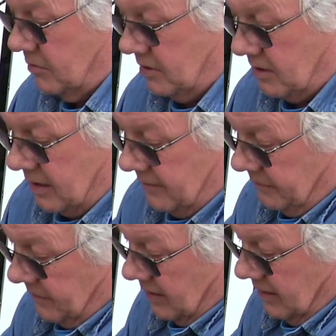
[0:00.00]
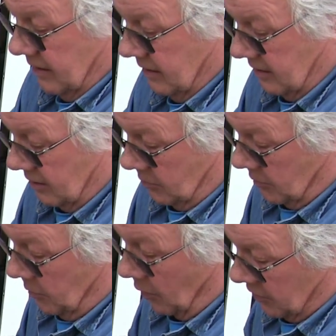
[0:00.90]
was
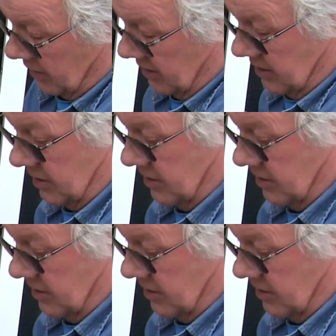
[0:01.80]
potted as a